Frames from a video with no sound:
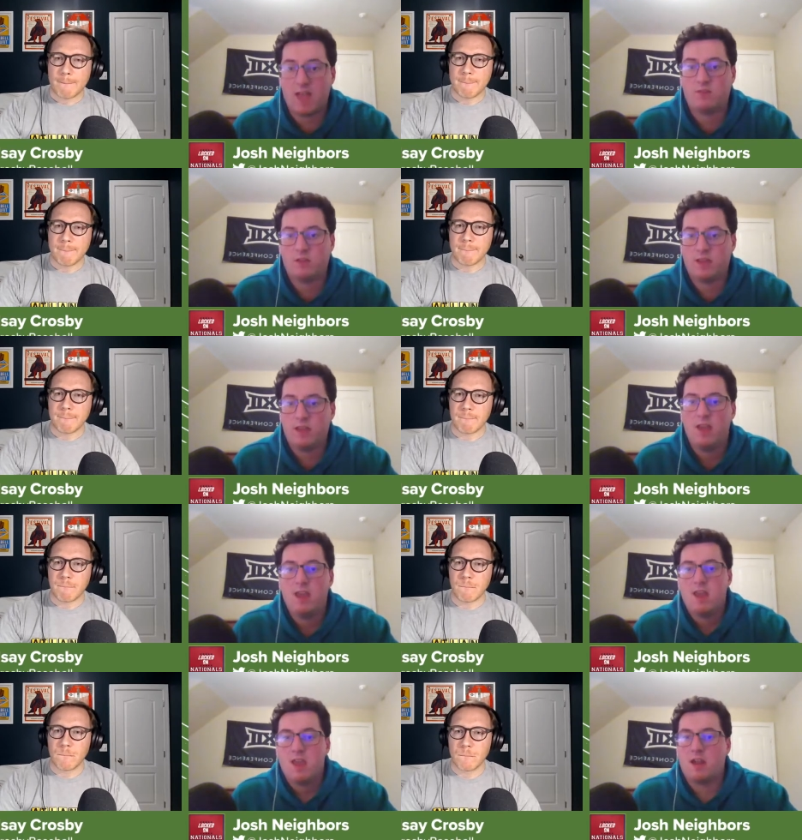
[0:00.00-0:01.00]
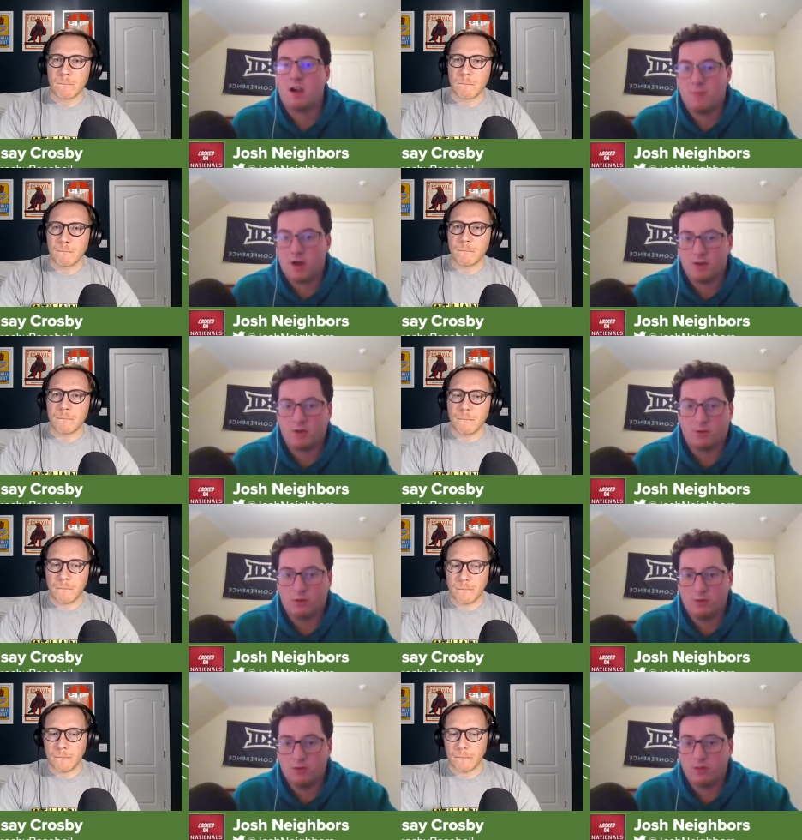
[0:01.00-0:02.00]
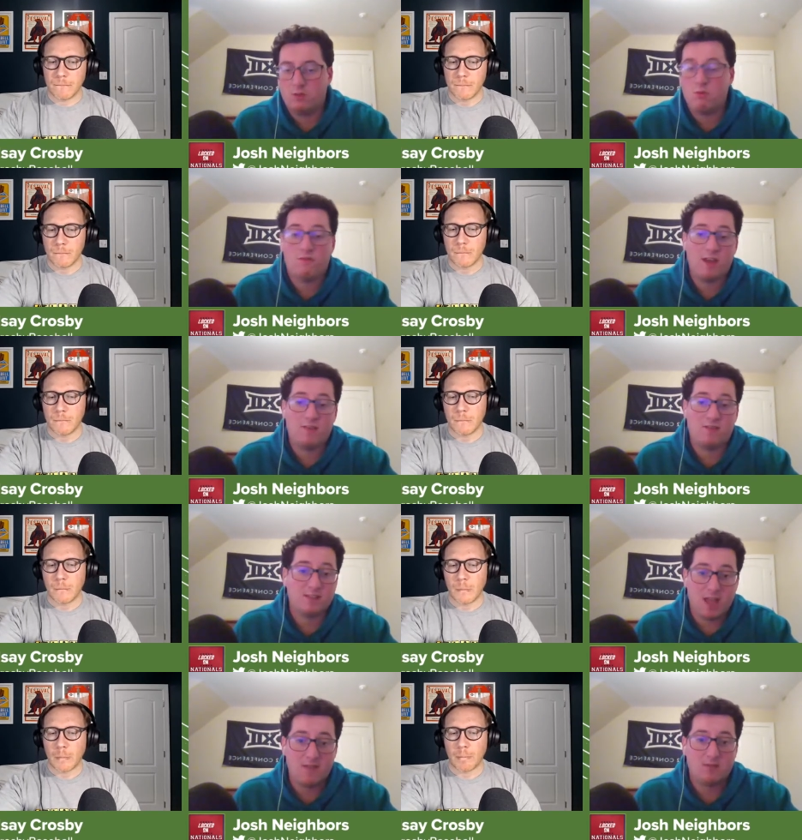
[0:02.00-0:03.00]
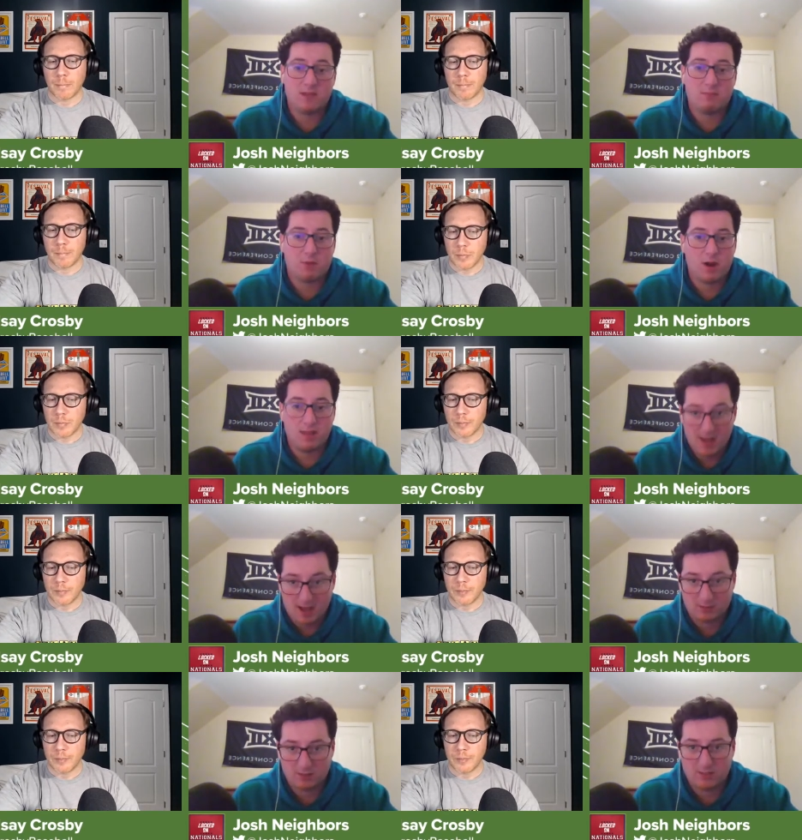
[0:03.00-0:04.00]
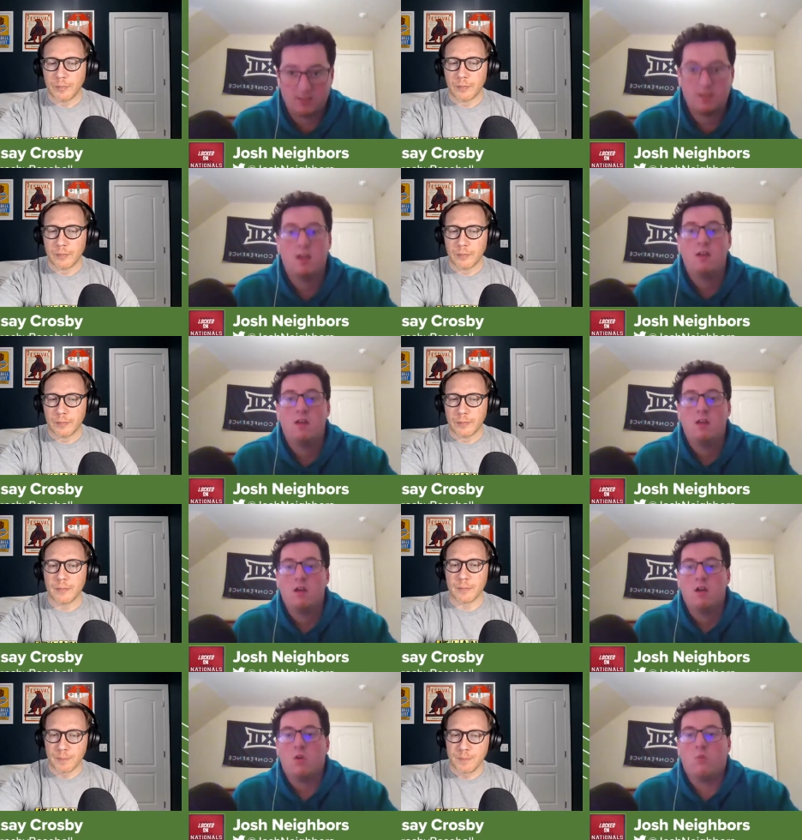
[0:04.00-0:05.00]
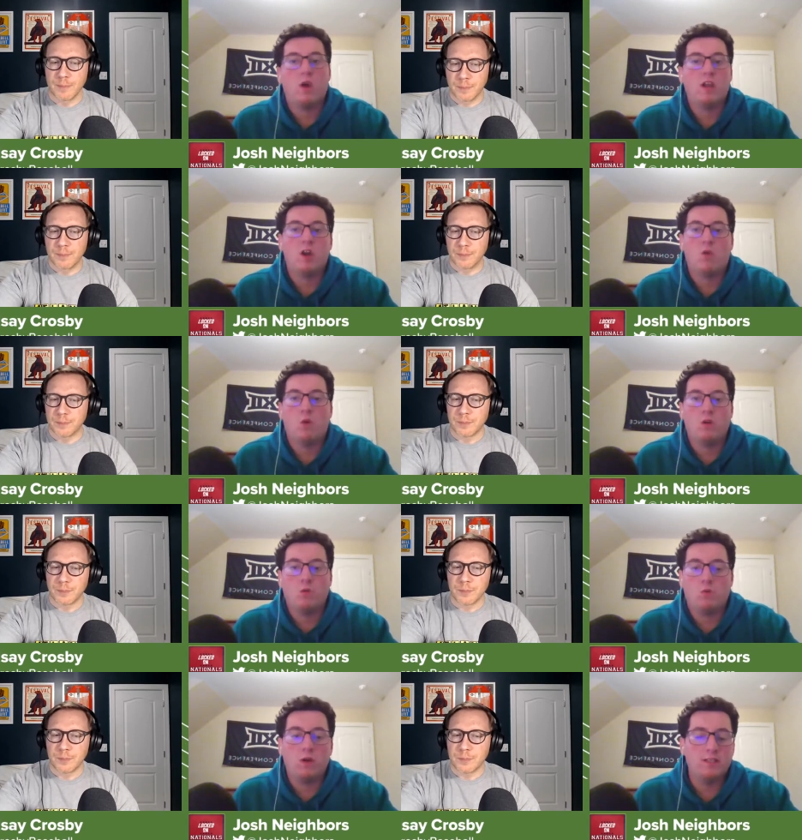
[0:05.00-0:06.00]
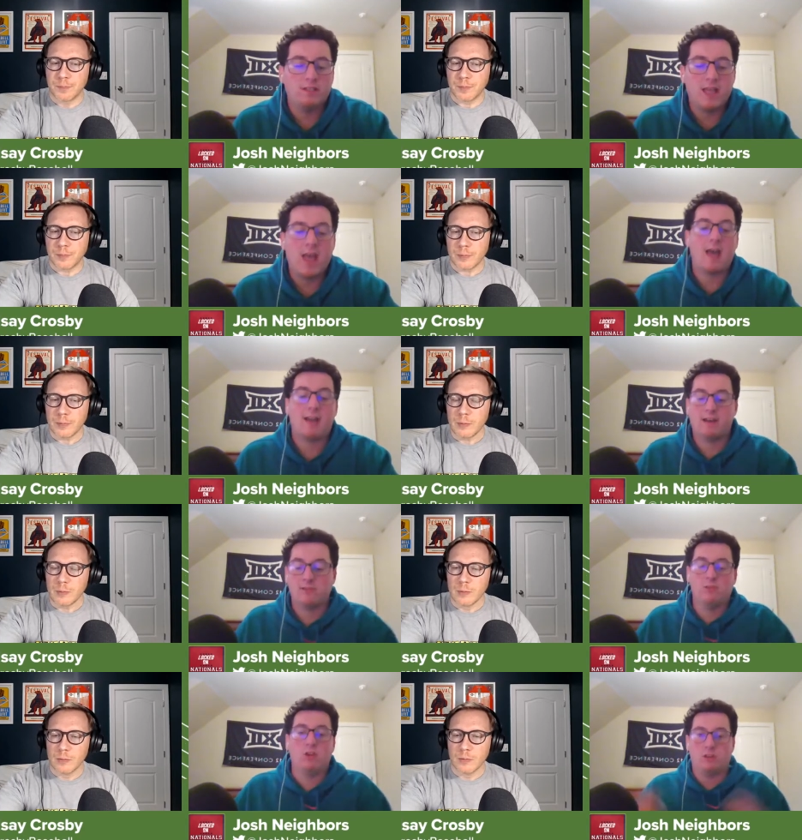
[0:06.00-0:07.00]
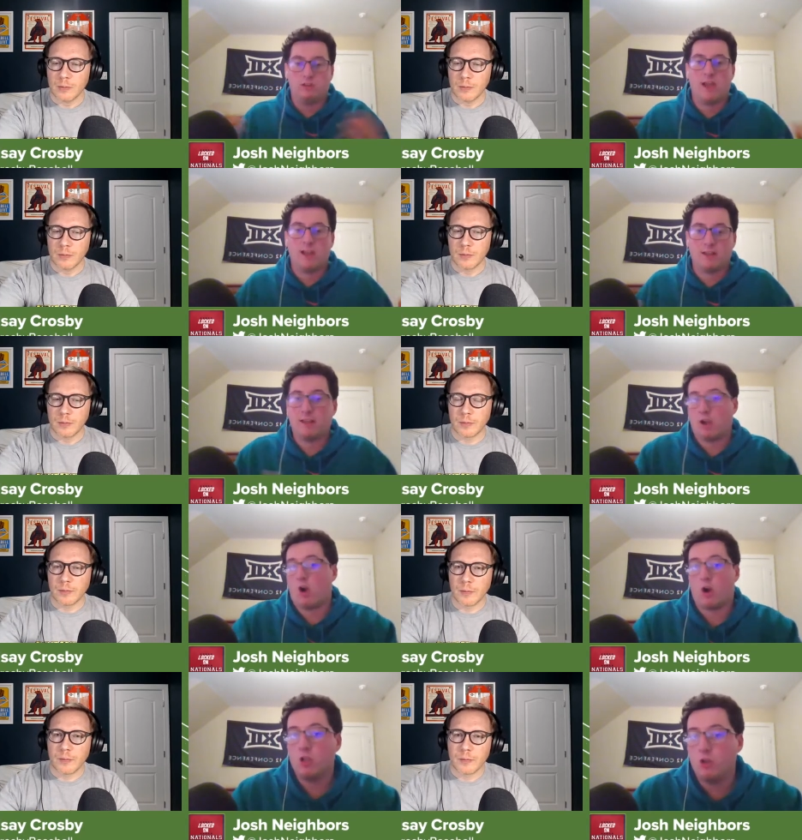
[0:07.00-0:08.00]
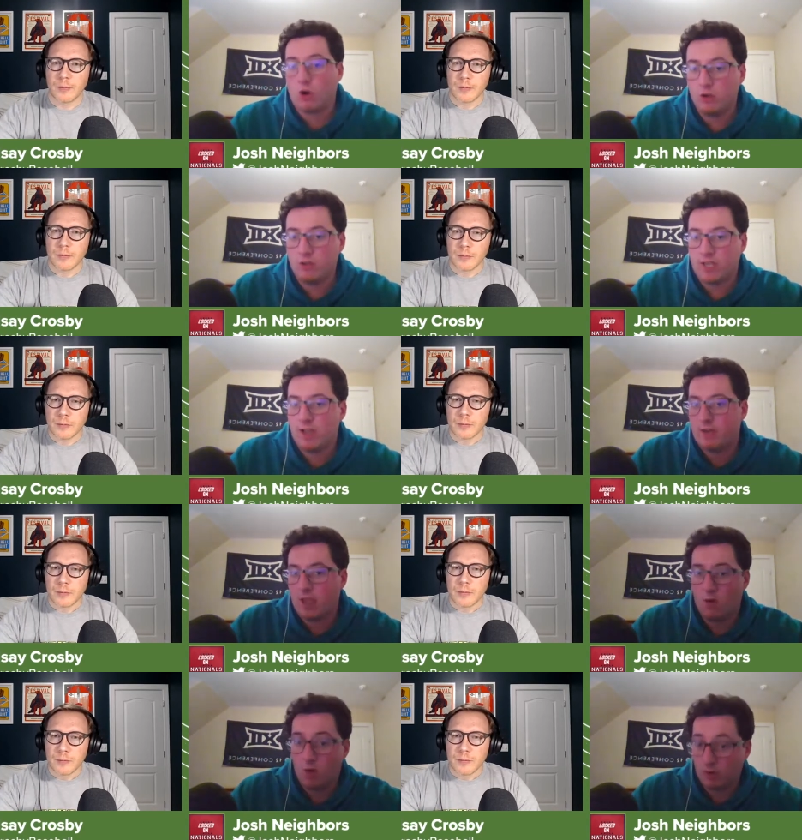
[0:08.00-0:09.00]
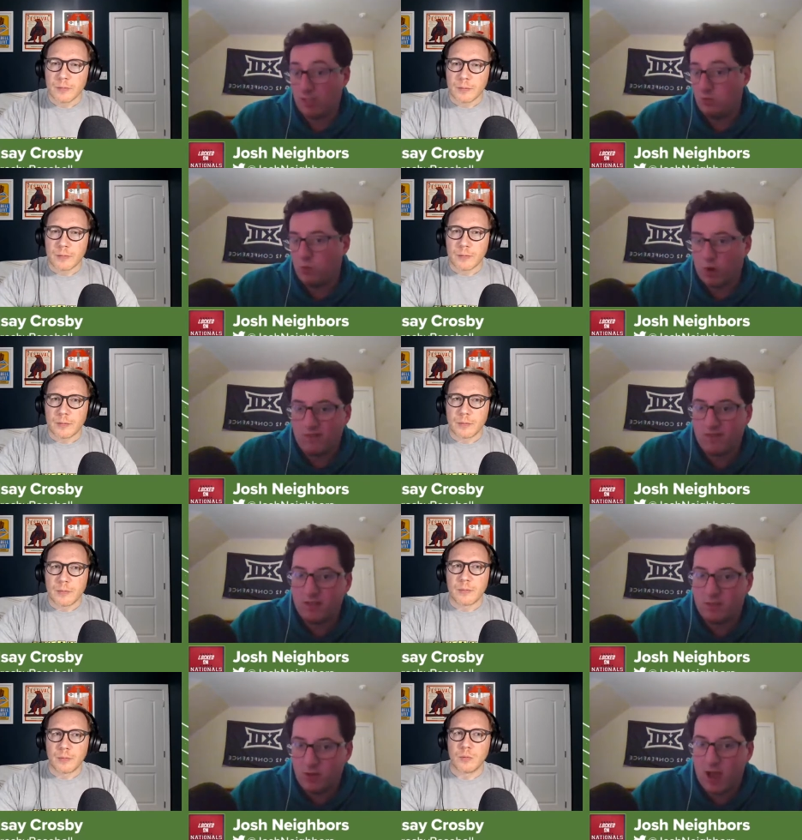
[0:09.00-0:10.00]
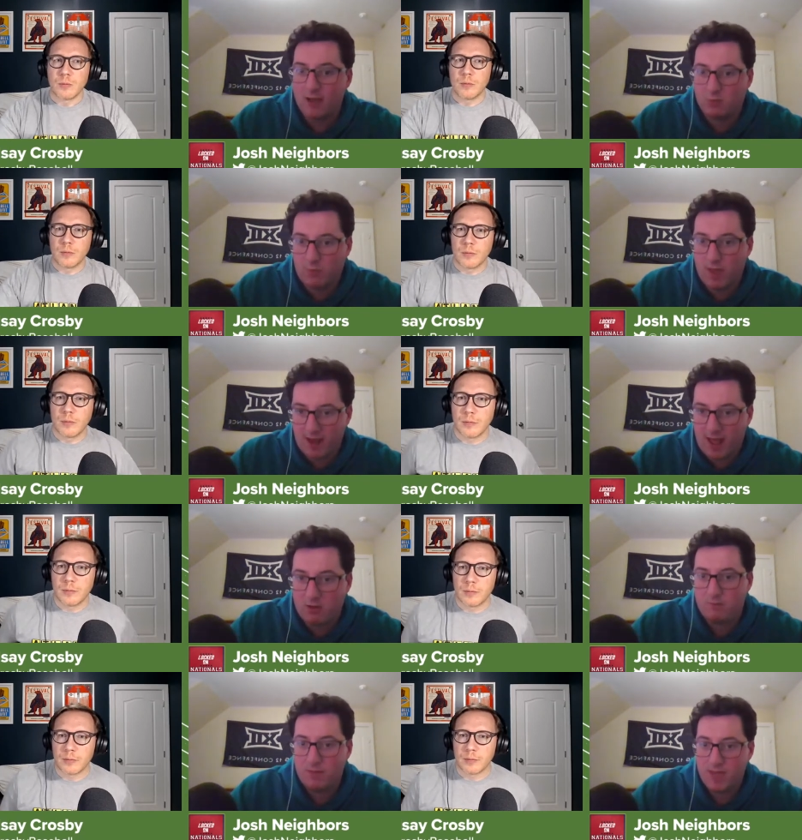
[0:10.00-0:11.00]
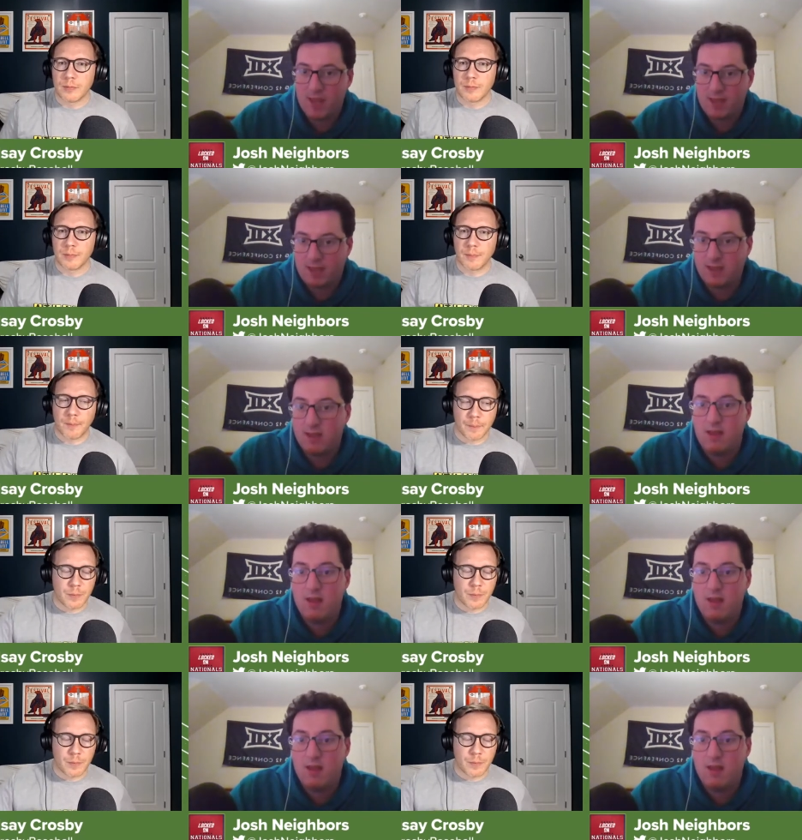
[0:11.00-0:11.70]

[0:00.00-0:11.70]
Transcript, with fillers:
Speaker 1: heavily in Armando Cruz, you invest heavily in Brady House. Mm-hmm. You know what? What does that look like? Like, are, are you are you saying okay? At least one of these two guys will pan out and be a